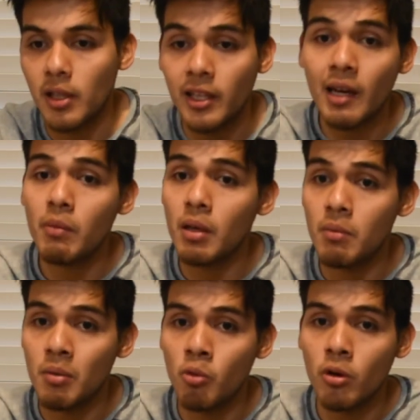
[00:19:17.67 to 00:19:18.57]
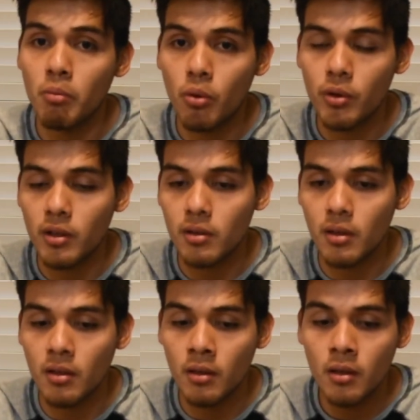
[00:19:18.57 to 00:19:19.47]
and that may be more important
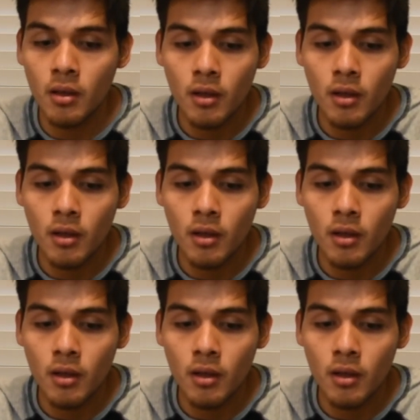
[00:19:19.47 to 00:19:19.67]
than